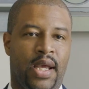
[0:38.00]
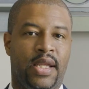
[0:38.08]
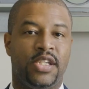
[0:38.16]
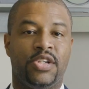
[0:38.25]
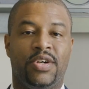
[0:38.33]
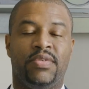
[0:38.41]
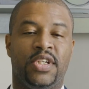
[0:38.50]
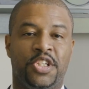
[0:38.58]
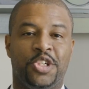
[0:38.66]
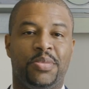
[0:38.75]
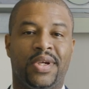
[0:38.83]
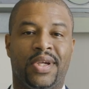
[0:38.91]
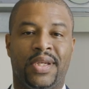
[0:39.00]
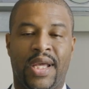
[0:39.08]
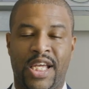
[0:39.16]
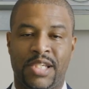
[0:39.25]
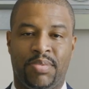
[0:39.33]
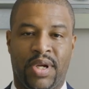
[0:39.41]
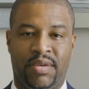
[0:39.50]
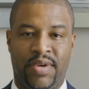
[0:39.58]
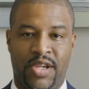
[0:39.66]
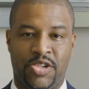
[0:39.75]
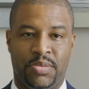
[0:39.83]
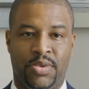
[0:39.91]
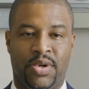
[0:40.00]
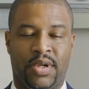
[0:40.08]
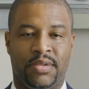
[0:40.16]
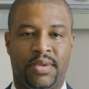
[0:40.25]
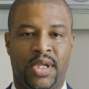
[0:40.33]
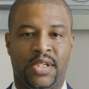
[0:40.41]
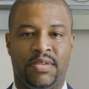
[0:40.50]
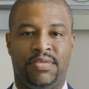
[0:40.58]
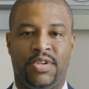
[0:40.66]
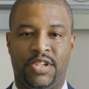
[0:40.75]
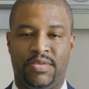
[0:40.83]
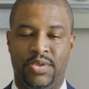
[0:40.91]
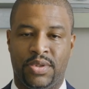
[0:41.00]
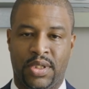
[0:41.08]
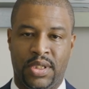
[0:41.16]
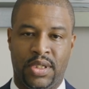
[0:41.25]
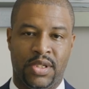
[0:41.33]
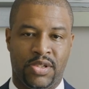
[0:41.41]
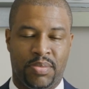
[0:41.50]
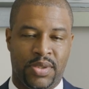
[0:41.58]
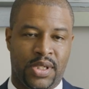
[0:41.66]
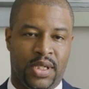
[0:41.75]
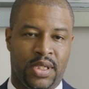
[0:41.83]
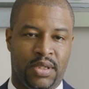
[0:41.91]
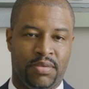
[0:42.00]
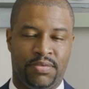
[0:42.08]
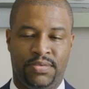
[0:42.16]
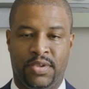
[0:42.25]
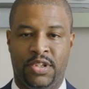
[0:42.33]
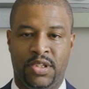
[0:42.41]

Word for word: I had served on the Jamaica Diaspora Advisory Board as the first future leaders representative for the